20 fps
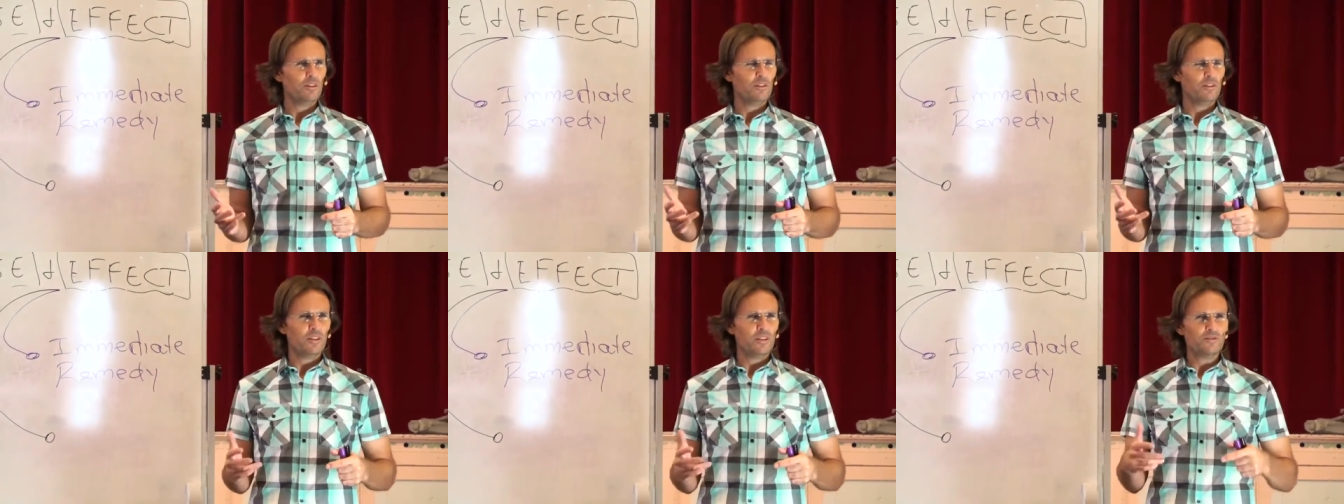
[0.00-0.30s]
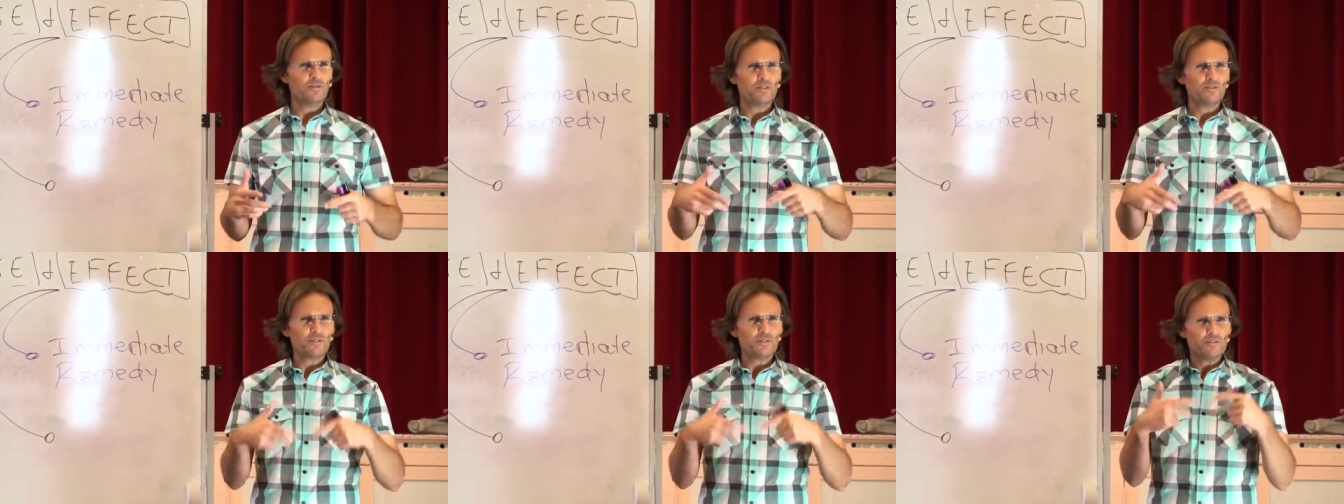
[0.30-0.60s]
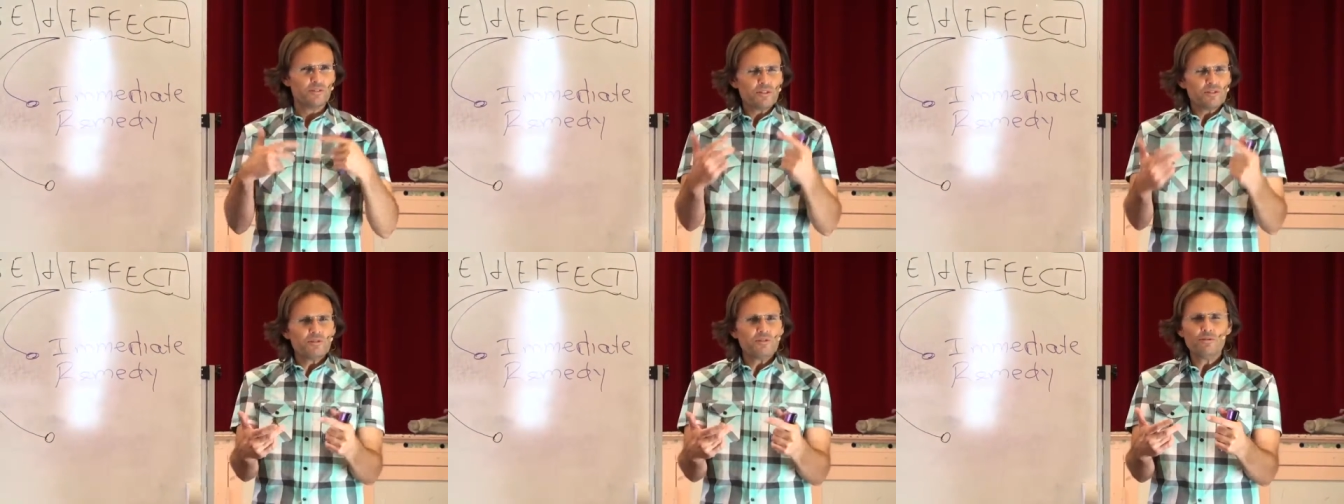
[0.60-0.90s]
there's this
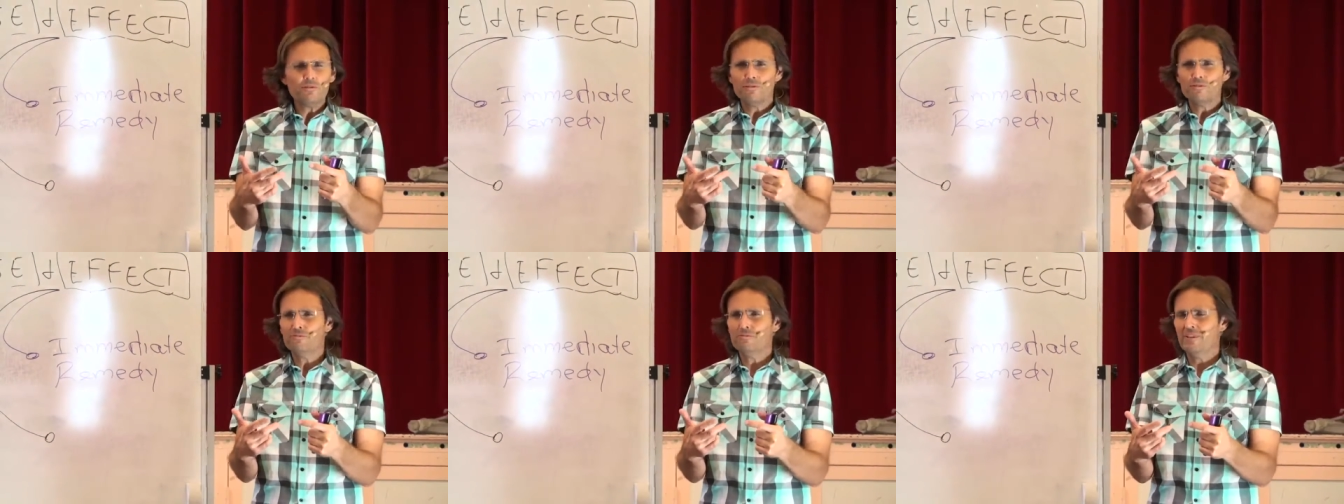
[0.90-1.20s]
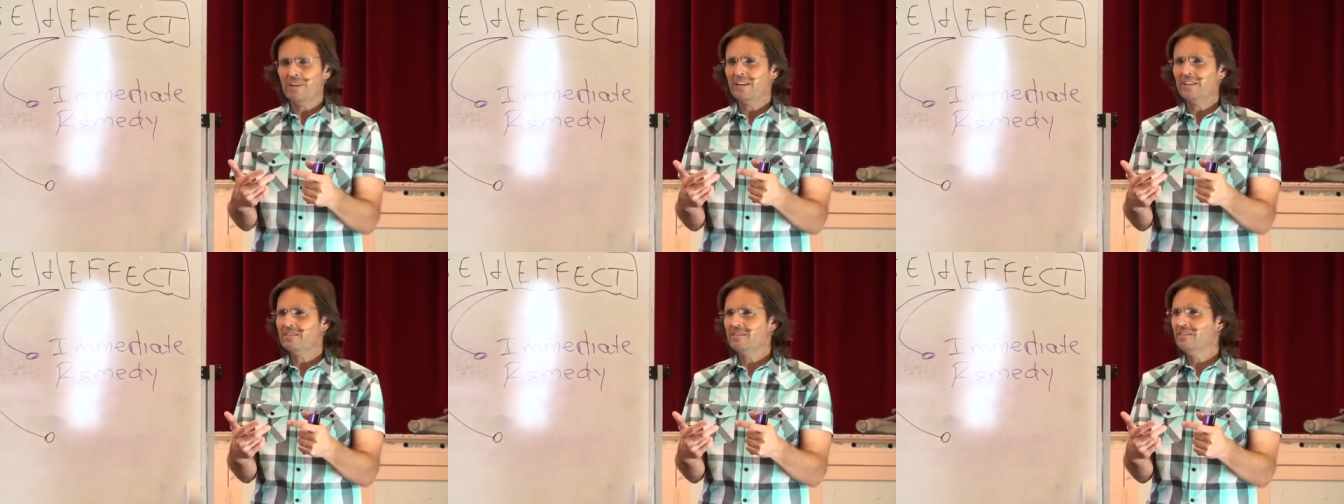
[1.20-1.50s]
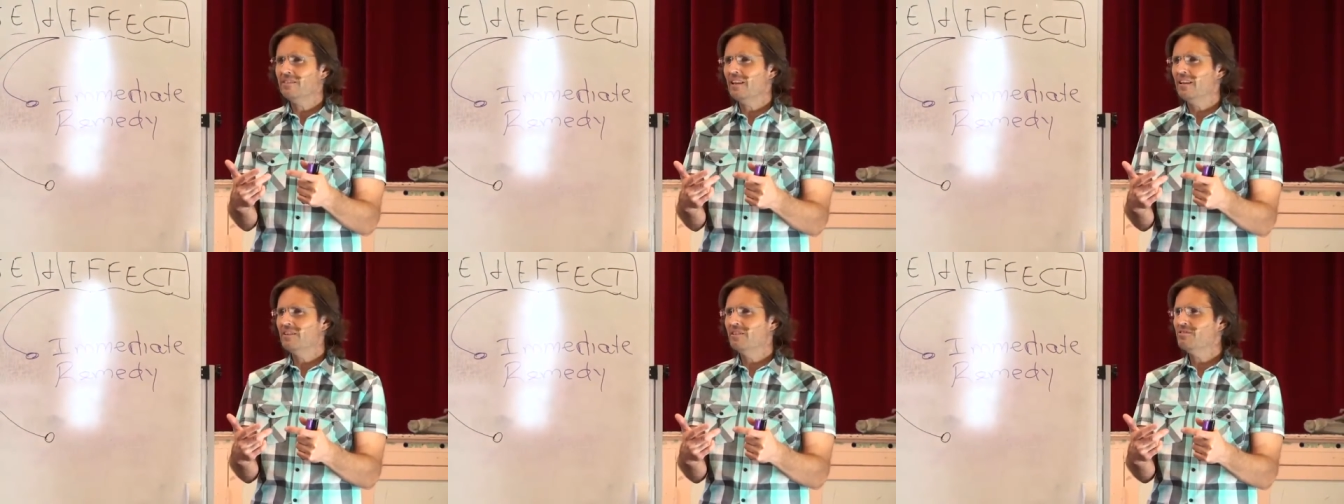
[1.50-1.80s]
additional effect,
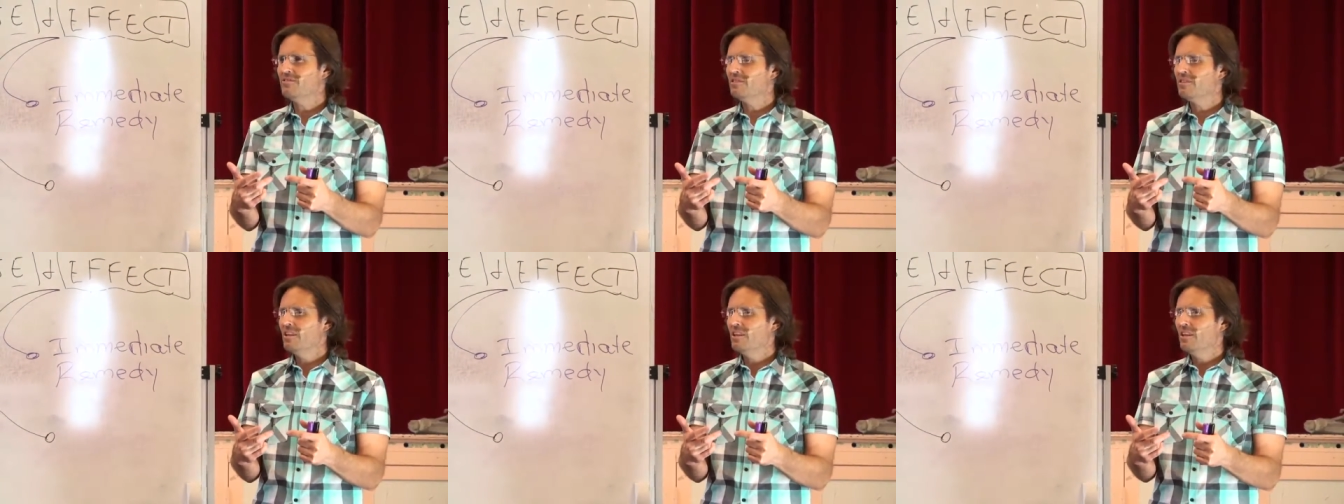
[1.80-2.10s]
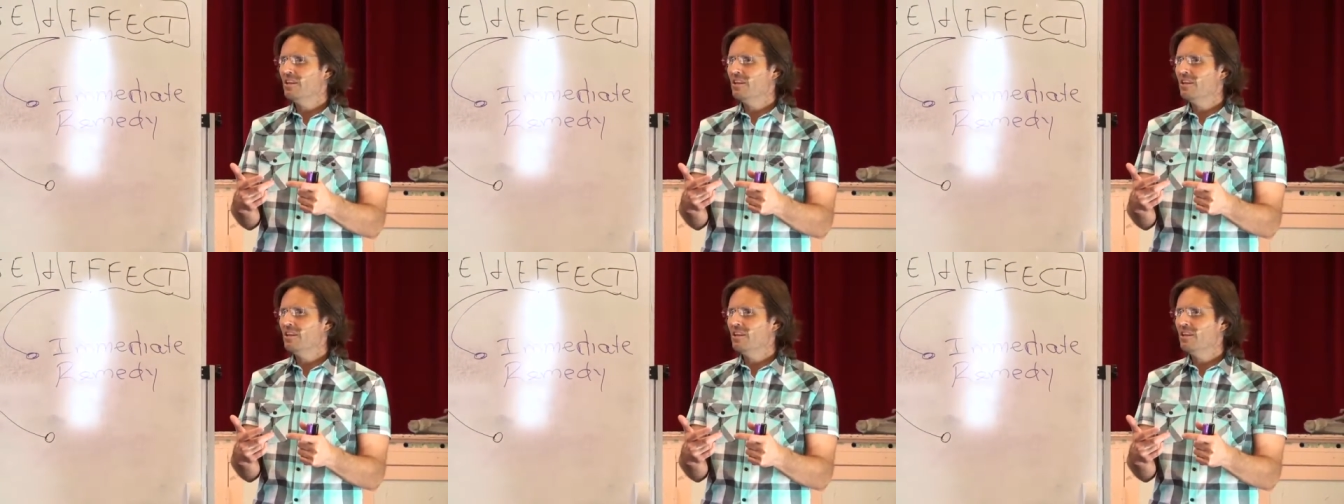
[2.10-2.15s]
and that is